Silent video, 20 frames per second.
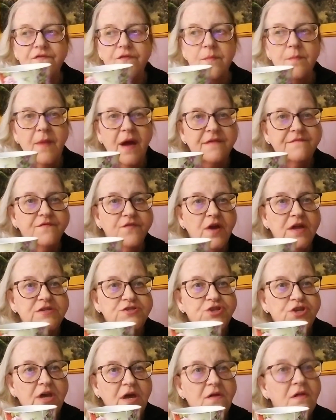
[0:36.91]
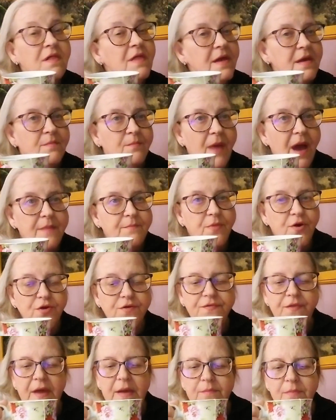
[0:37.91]
from my friend Jill in my
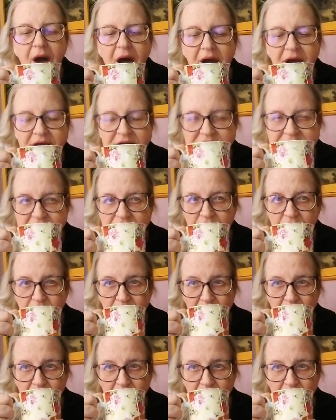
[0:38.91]
birthday box.